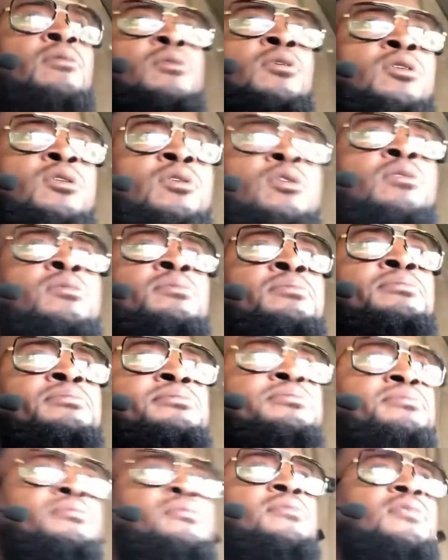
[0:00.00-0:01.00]
room
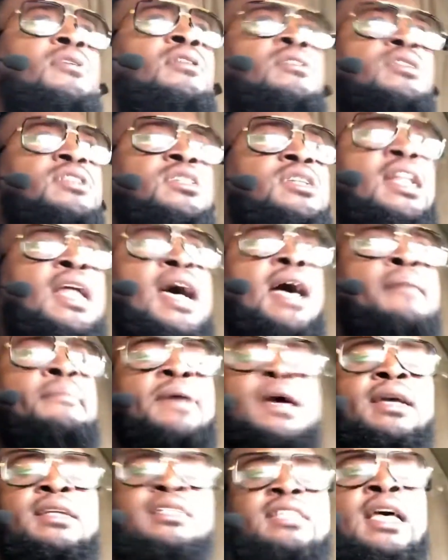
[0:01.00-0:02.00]
on the slide
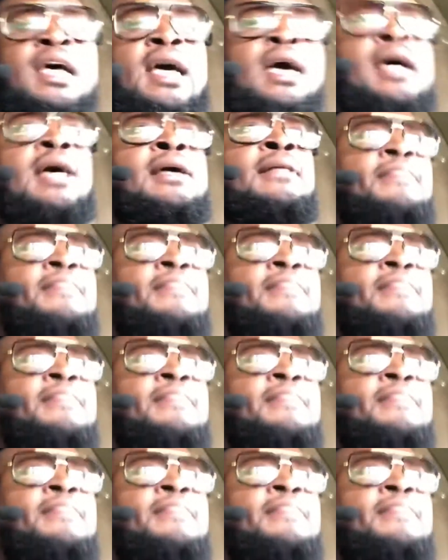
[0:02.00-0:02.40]
back side,